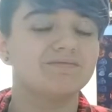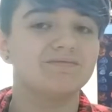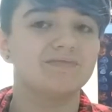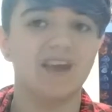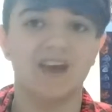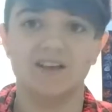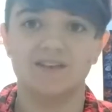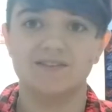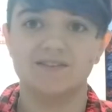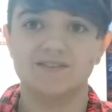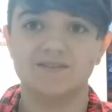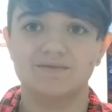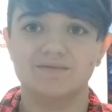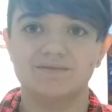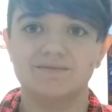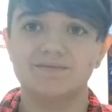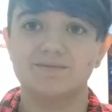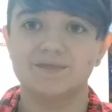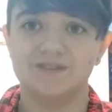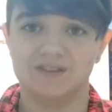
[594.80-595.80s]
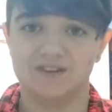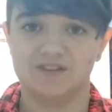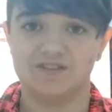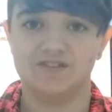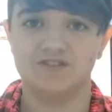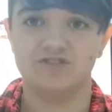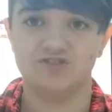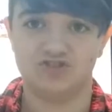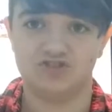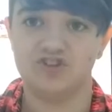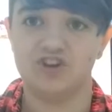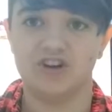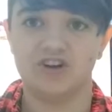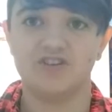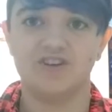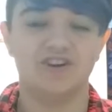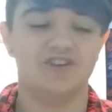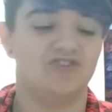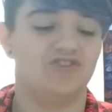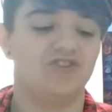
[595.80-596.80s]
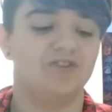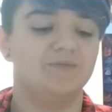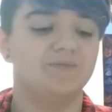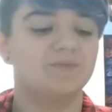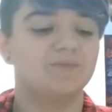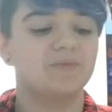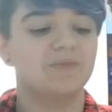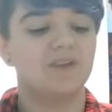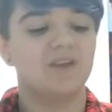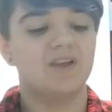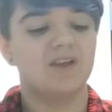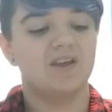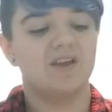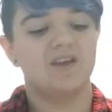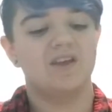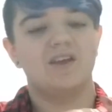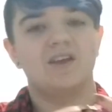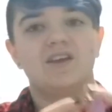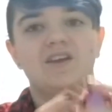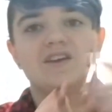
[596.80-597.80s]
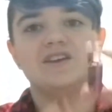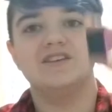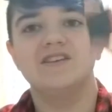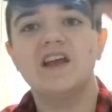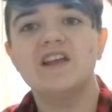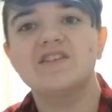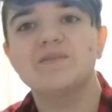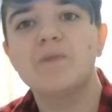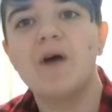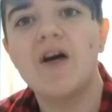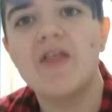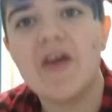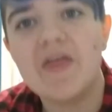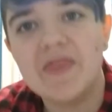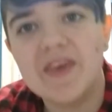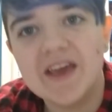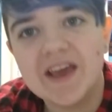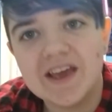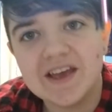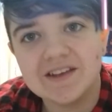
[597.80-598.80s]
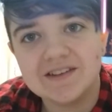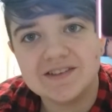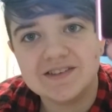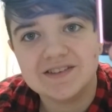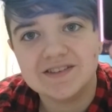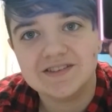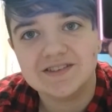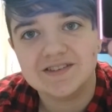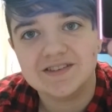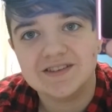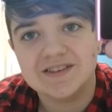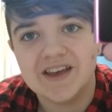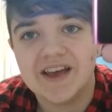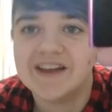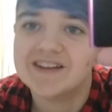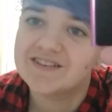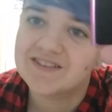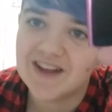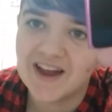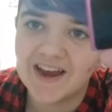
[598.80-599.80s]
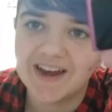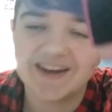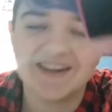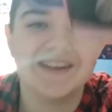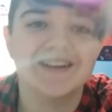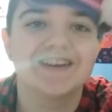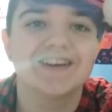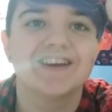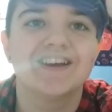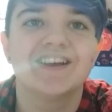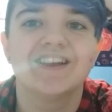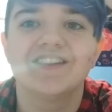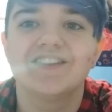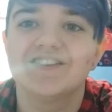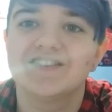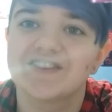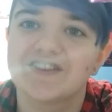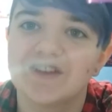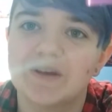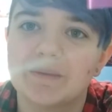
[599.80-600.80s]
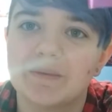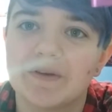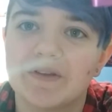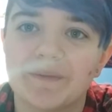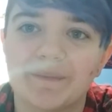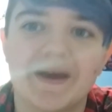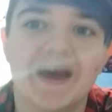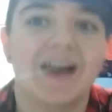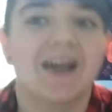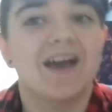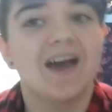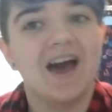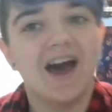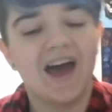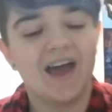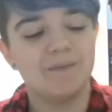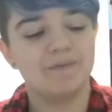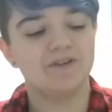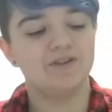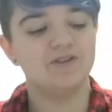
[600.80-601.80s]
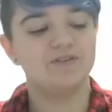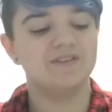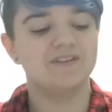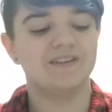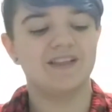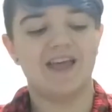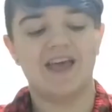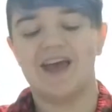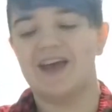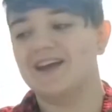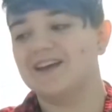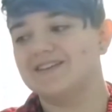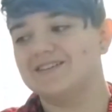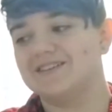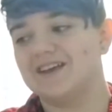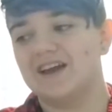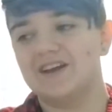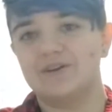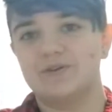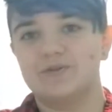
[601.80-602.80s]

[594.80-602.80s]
Yes, 6th generation. You see how small that thing is? It's tiny. There's the clip on the back. I've been using that because I